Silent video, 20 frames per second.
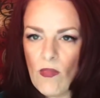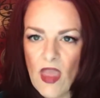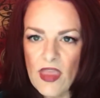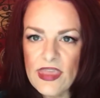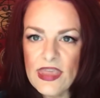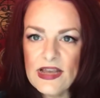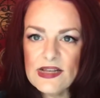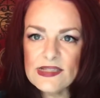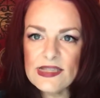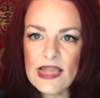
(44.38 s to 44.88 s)

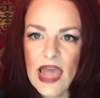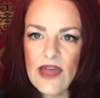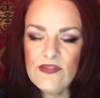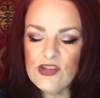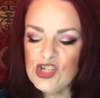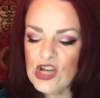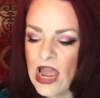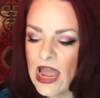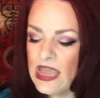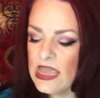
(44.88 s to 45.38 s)
Yes, I have
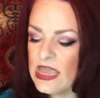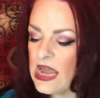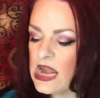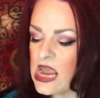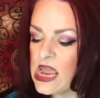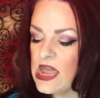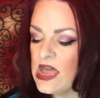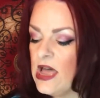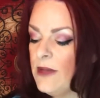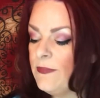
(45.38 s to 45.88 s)
a giant
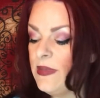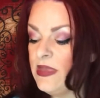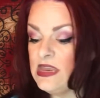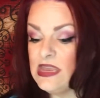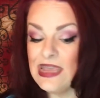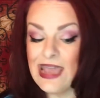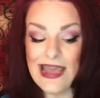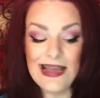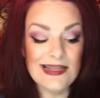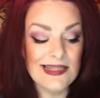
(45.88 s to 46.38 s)
Yeti cup,
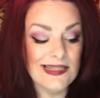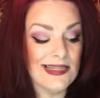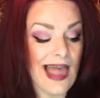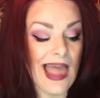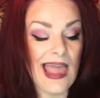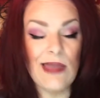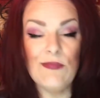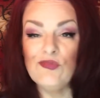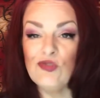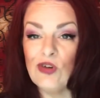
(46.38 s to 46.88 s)
and yes,
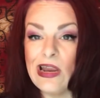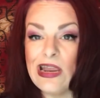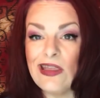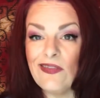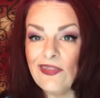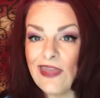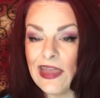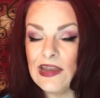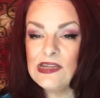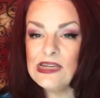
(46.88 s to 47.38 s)
I am
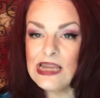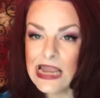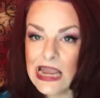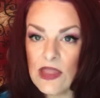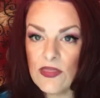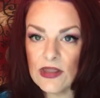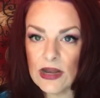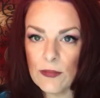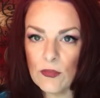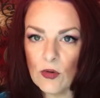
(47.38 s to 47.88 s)
drinking that
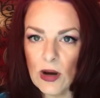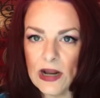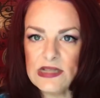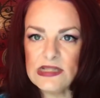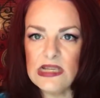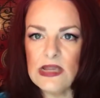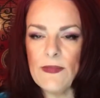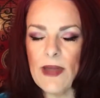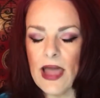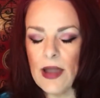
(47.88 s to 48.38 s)
tea that I'm
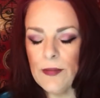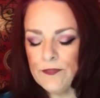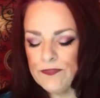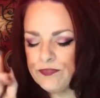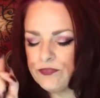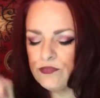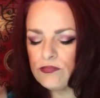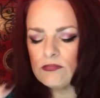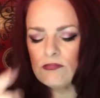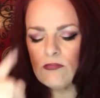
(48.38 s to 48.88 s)
crazy about.
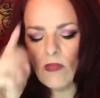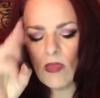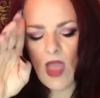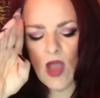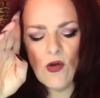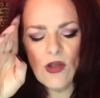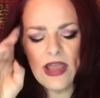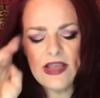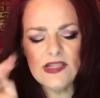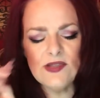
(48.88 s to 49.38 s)

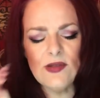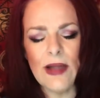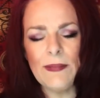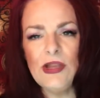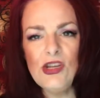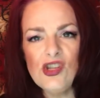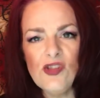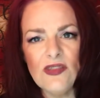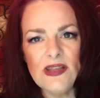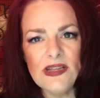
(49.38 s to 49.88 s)
Okay, so I
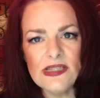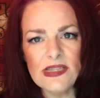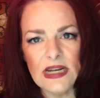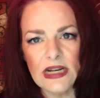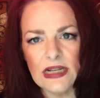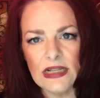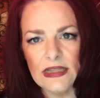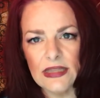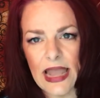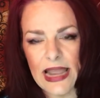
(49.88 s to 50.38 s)
mentioned this in
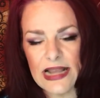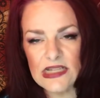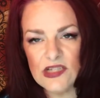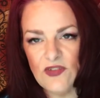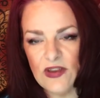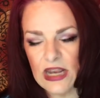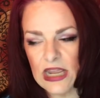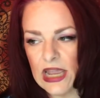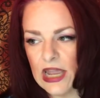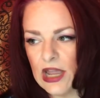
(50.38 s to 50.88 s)
a last
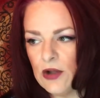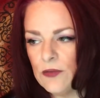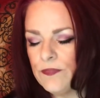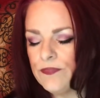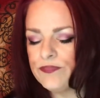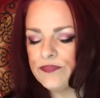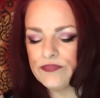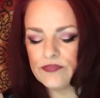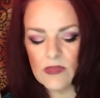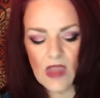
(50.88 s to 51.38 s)

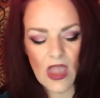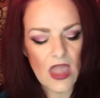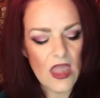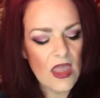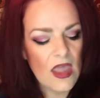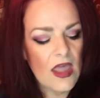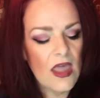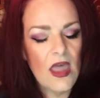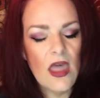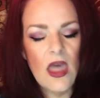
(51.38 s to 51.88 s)
video.
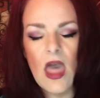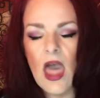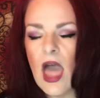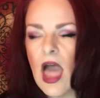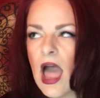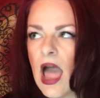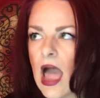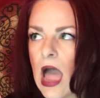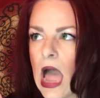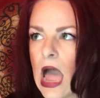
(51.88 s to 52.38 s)

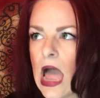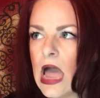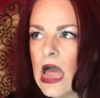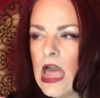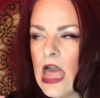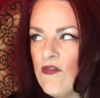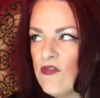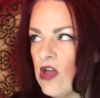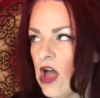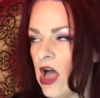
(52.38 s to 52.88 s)
I
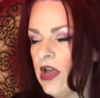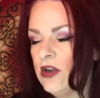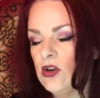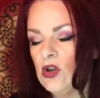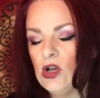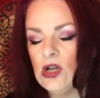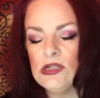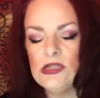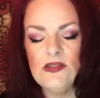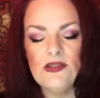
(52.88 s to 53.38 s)
have gotten
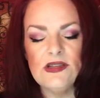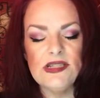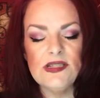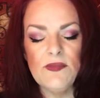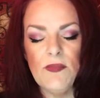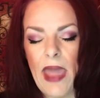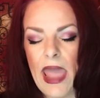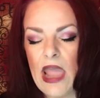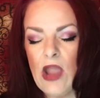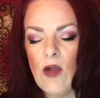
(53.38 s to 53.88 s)
on to this
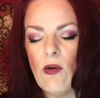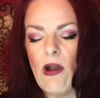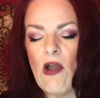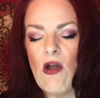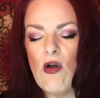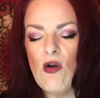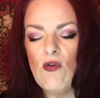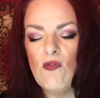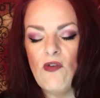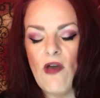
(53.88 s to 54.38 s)

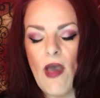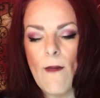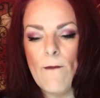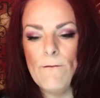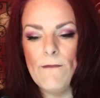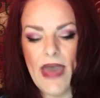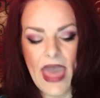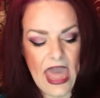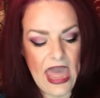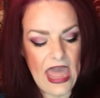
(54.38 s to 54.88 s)
Mangrove
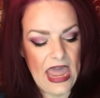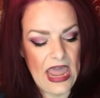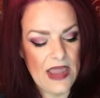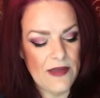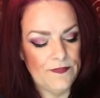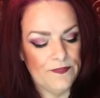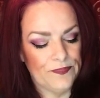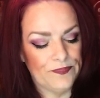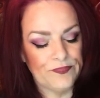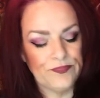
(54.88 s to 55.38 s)

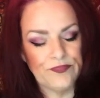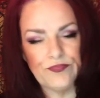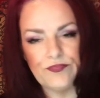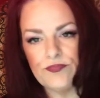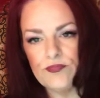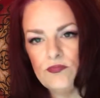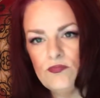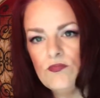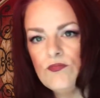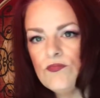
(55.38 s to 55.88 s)
Bay
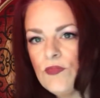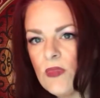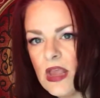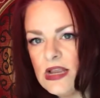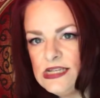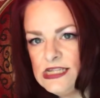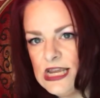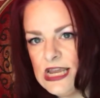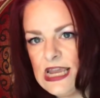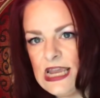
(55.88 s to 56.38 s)

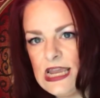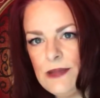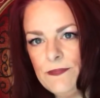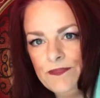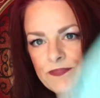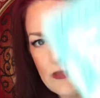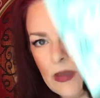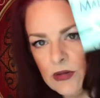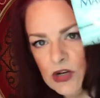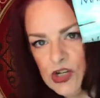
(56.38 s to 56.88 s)
tea.
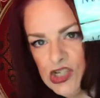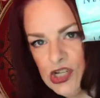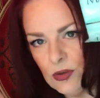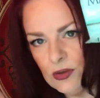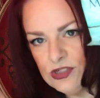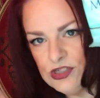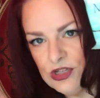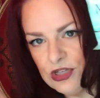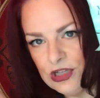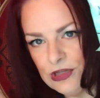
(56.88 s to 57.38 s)
I'm going to show
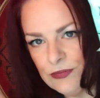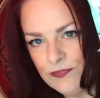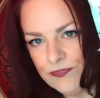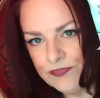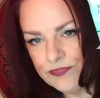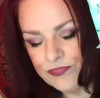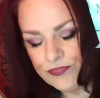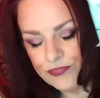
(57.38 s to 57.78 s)
it to you.